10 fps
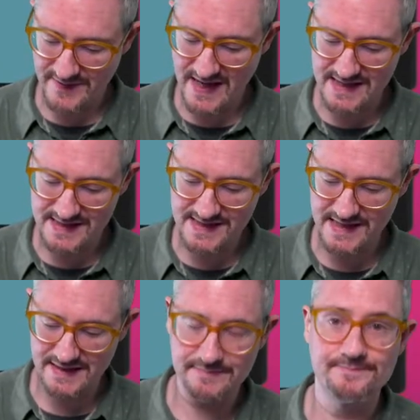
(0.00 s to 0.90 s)
that's
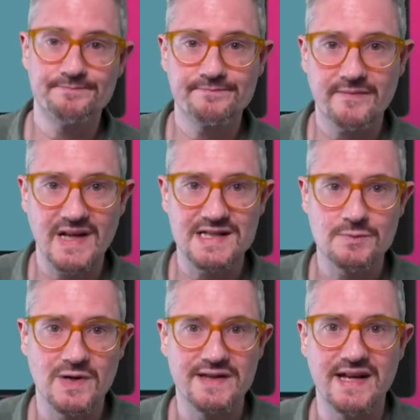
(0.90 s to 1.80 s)

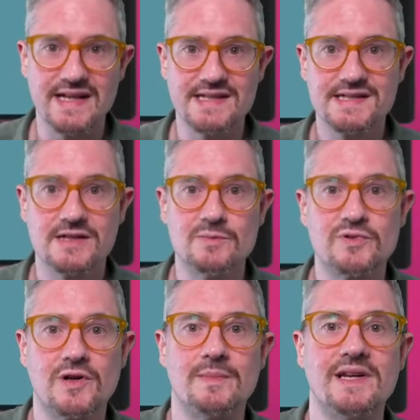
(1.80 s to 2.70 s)
why that is so
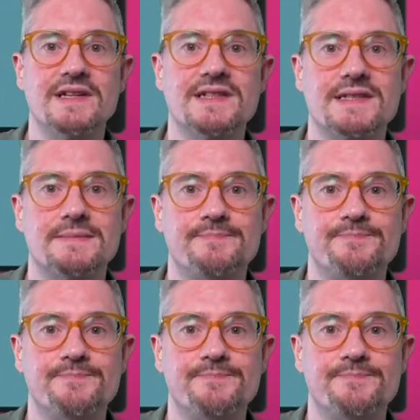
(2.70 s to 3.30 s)
prominent.